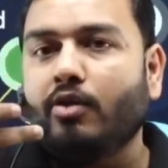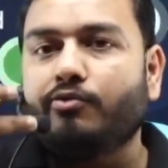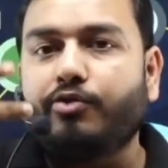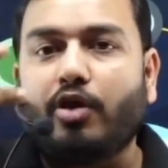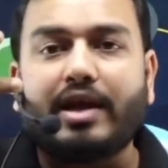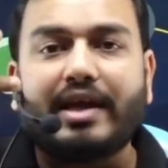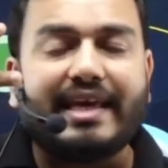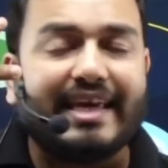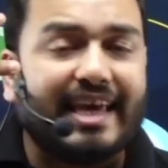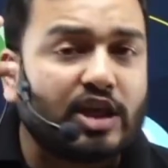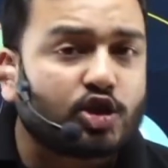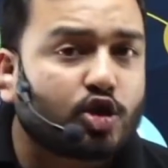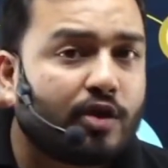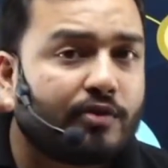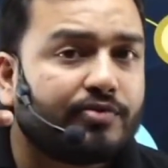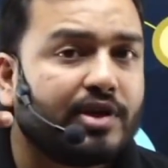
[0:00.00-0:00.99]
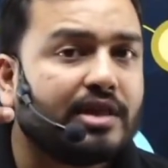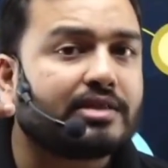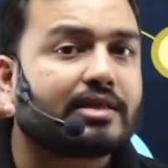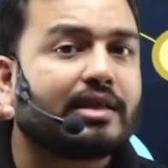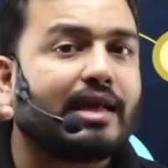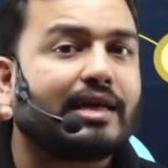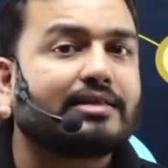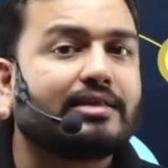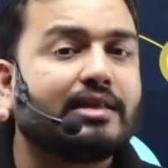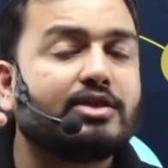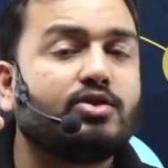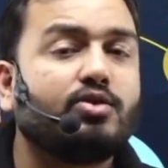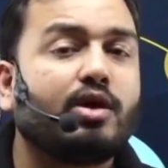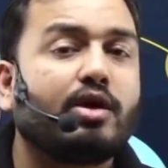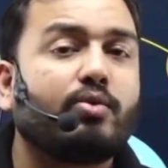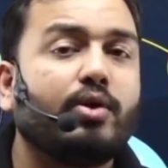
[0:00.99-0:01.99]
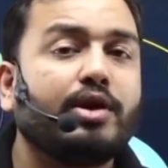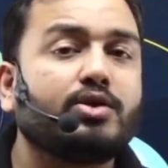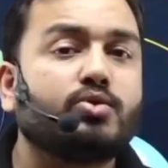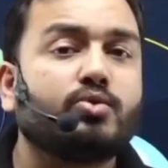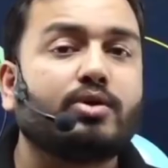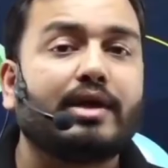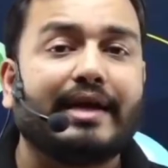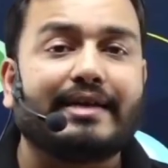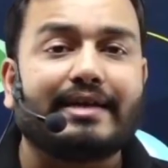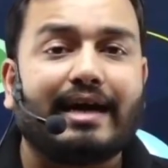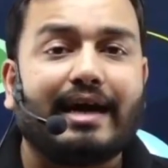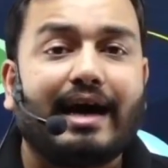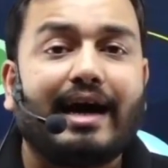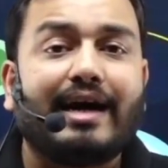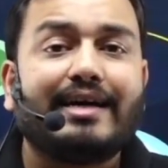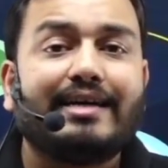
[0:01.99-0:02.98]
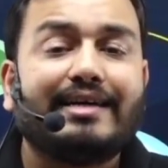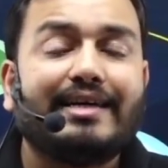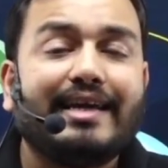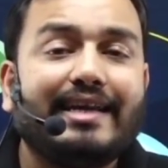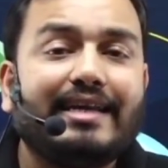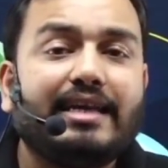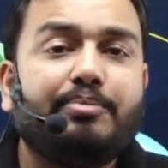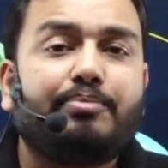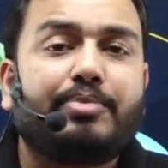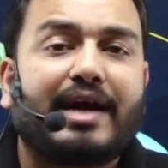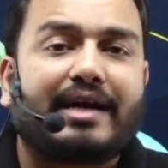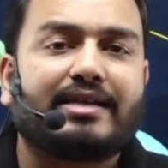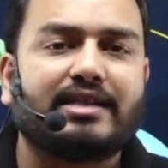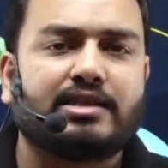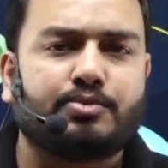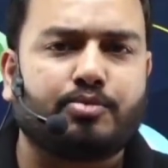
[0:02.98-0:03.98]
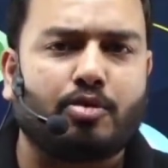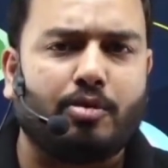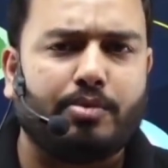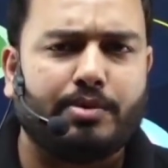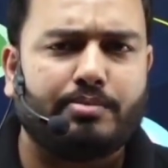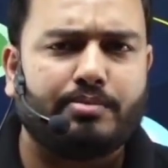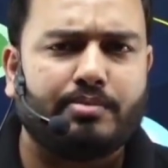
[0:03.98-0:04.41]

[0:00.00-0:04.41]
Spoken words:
For each of these classes, you are going to get a daily practice problem